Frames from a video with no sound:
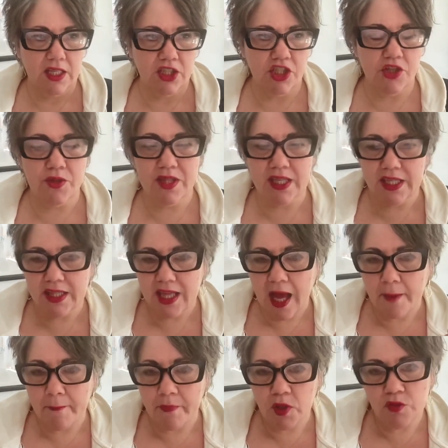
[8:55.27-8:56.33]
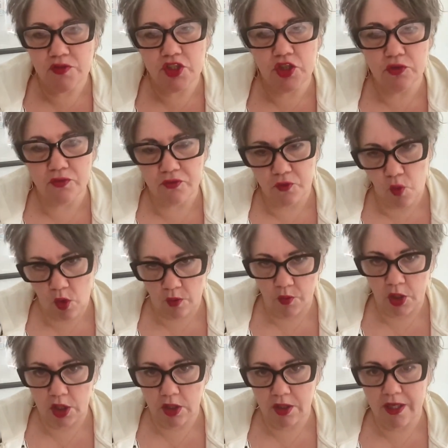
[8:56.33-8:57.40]
do you think that moves you
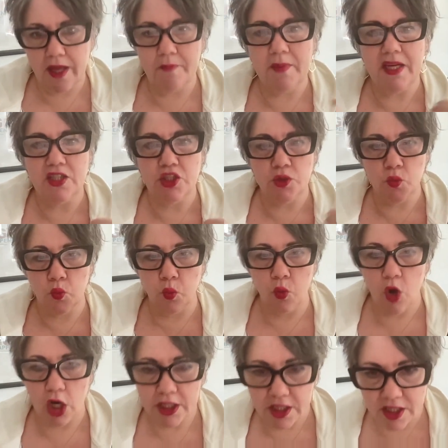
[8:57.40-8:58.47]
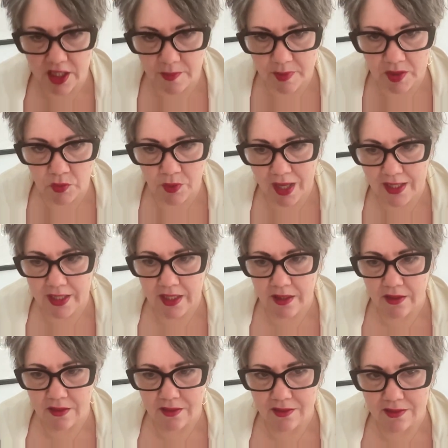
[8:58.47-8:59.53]
forward and makes you want to be
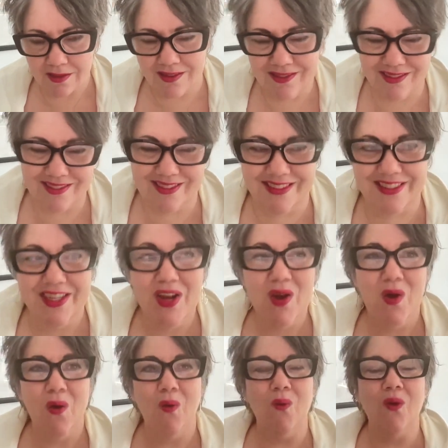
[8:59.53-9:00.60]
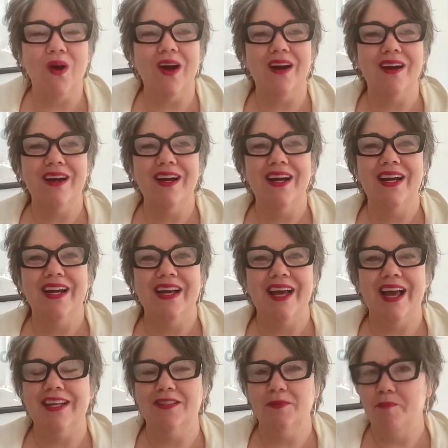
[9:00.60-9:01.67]
ready? Or,
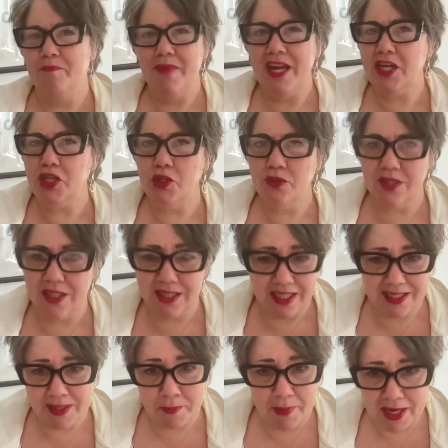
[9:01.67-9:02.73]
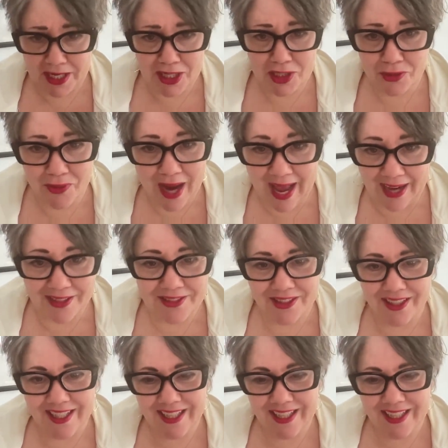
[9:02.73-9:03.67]
and make you, is it making you act on